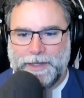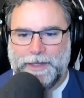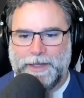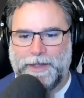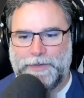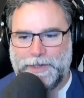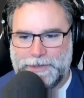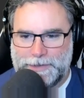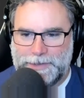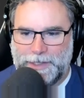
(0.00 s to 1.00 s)
how
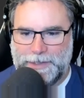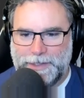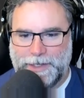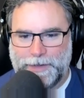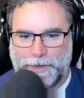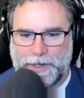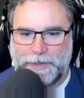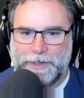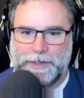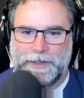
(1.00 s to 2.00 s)
things tend to get around
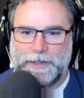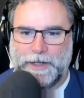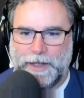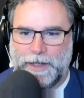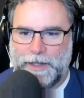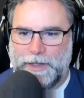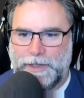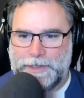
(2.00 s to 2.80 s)
here. Let's